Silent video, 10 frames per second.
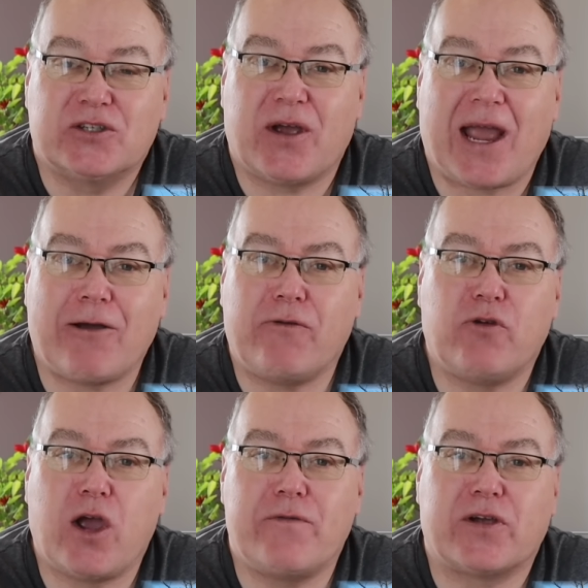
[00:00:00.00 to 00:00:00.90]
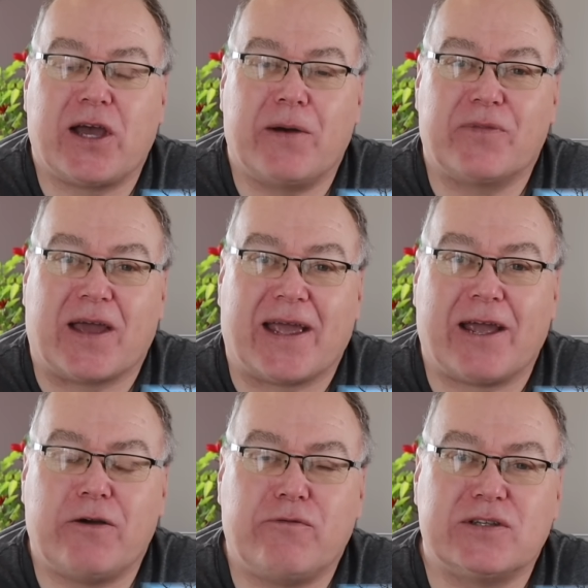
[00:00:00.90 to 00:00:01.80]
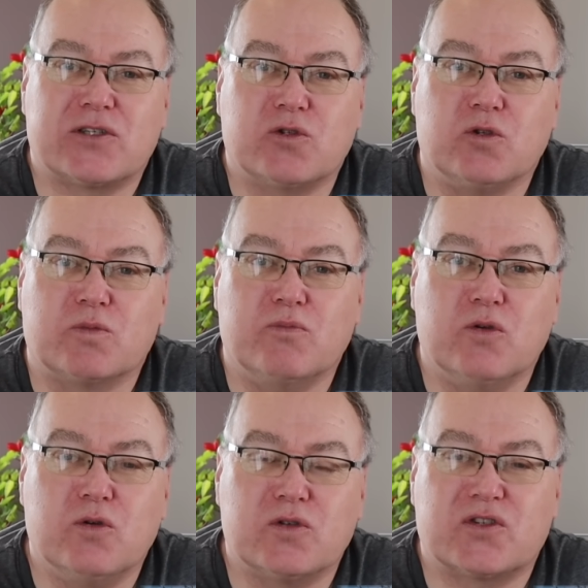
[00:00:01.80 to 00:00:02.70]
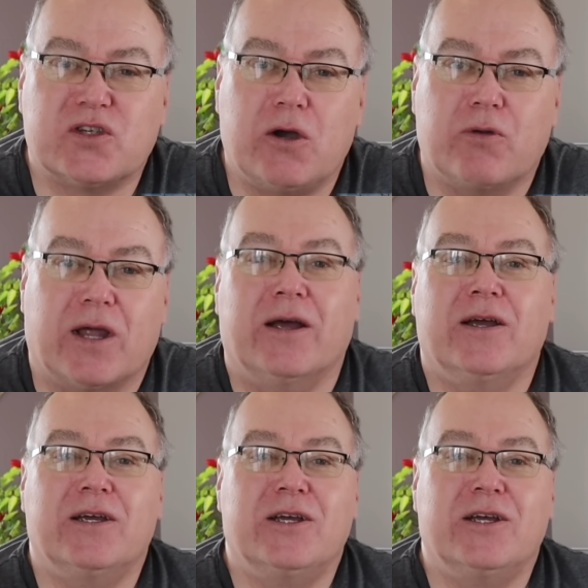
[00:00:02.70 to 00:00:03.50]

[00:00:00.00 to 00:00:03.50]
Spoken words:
So how have we overcome that? How have we installed more solar